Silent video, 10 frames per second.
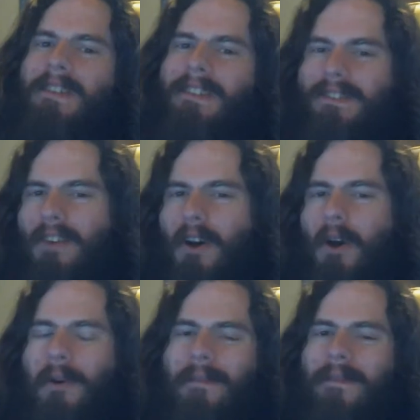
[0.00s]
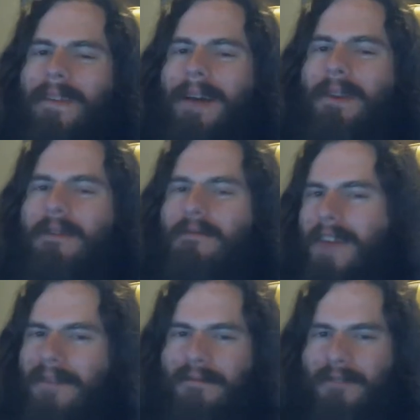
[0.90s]
so I'm gonna
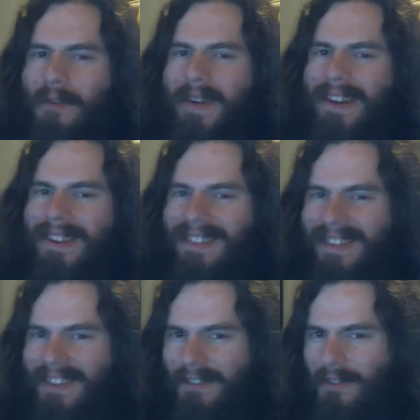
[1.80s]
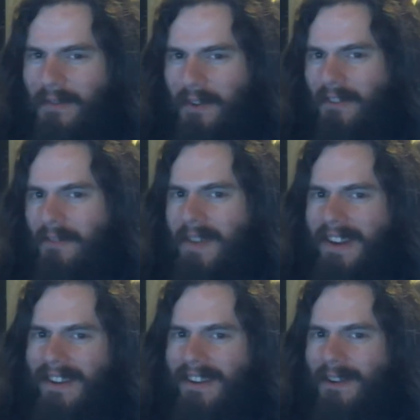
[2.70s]
vamp for a bit because the first
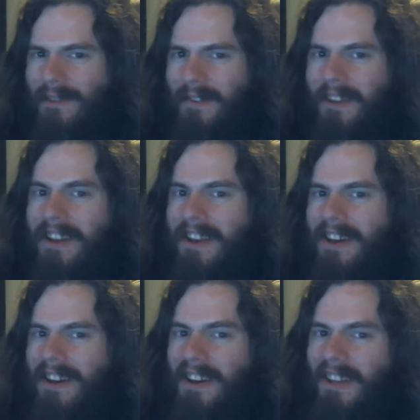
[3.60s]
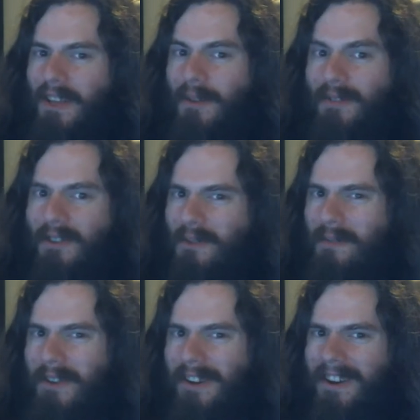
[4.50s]
minute of uh,
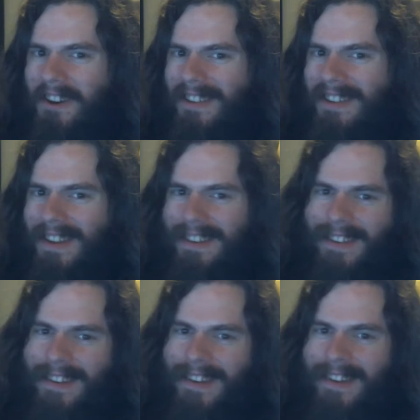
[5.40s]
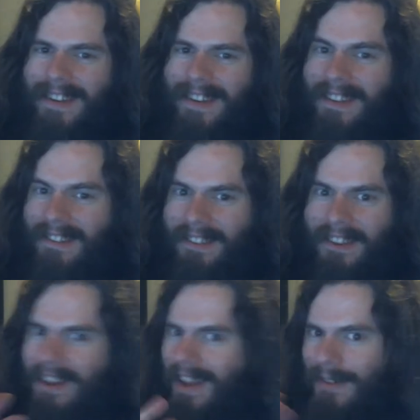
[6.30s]
YouTube content needs to
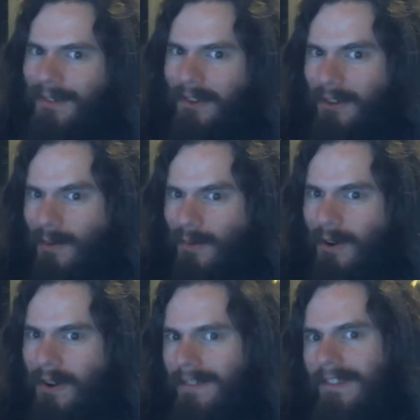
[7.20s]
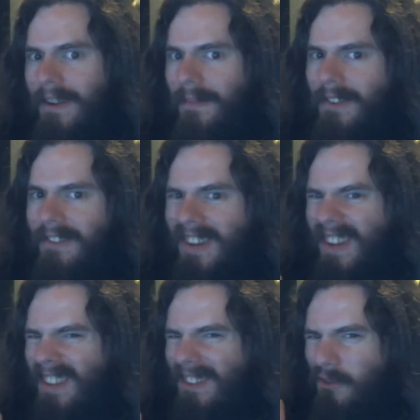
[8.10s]
not have certain words, and I'm just gonna
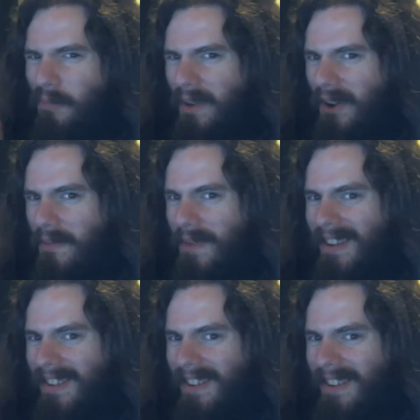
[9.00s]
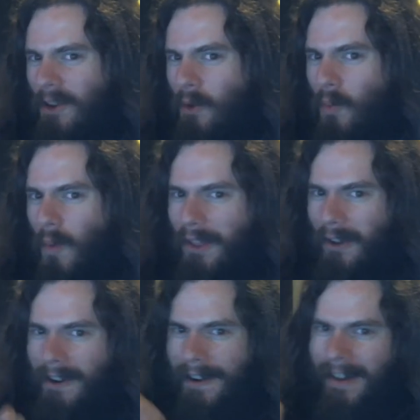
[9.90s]
experiment
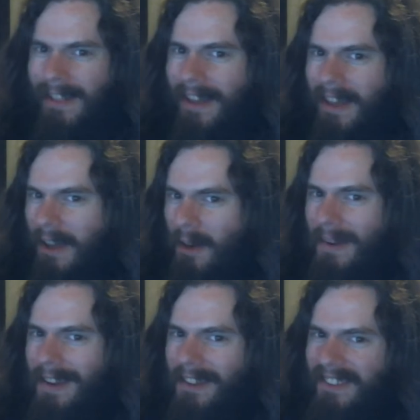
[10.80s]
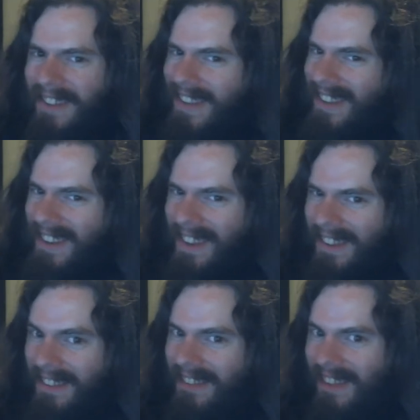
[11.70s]
whether or not like going clean
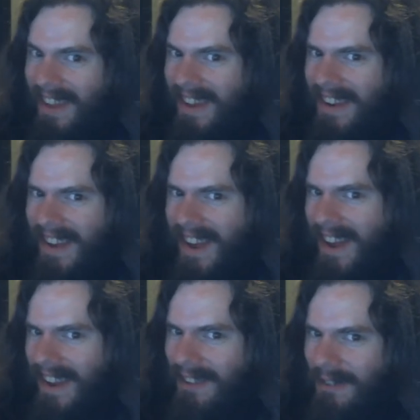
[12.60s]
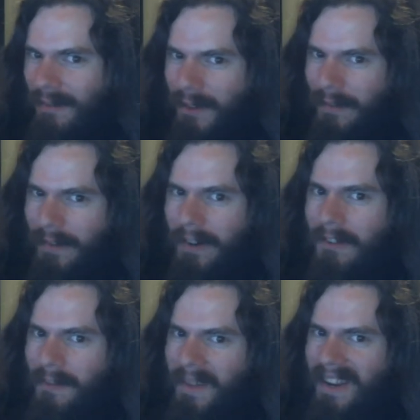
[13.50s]
and sanitized for the
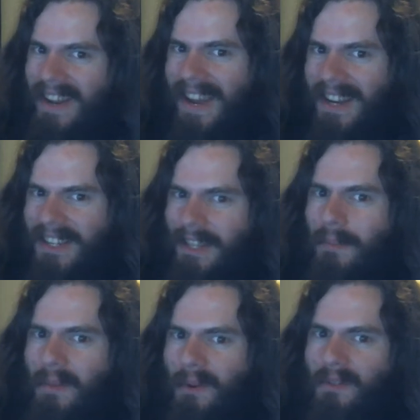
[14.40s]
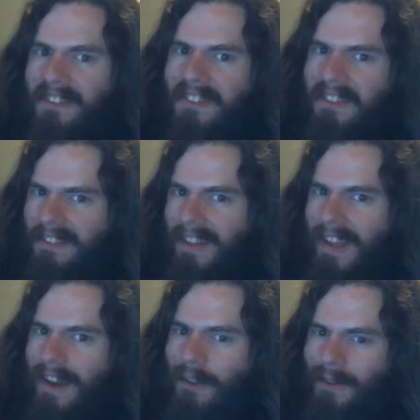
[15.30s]
first minute actually boosts this in the
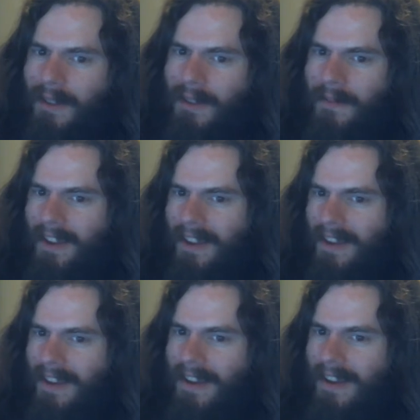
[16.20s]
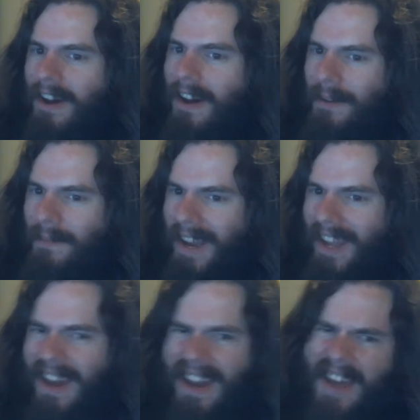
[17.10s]
algorithm. Um, I
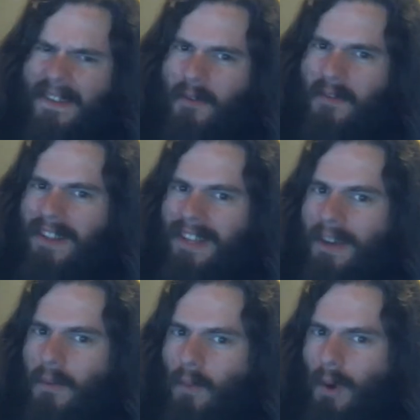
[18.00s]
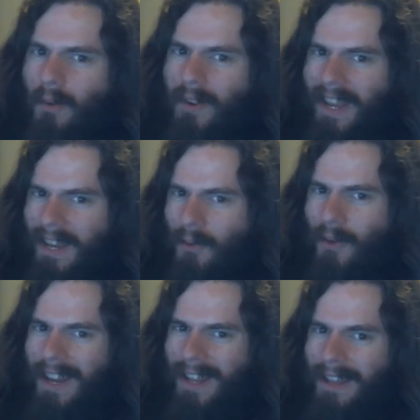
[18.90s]
kind of have a feeling it won't
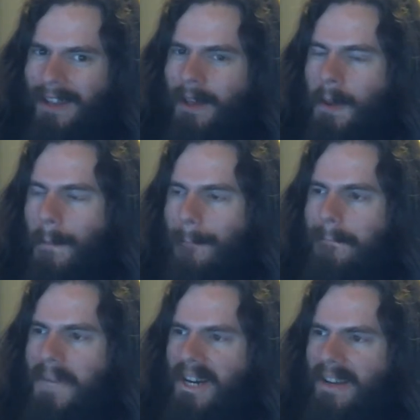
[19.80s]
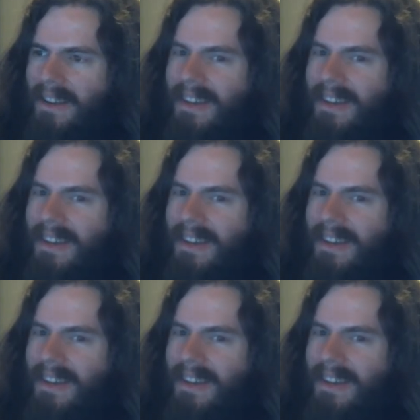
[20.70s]
anyway, but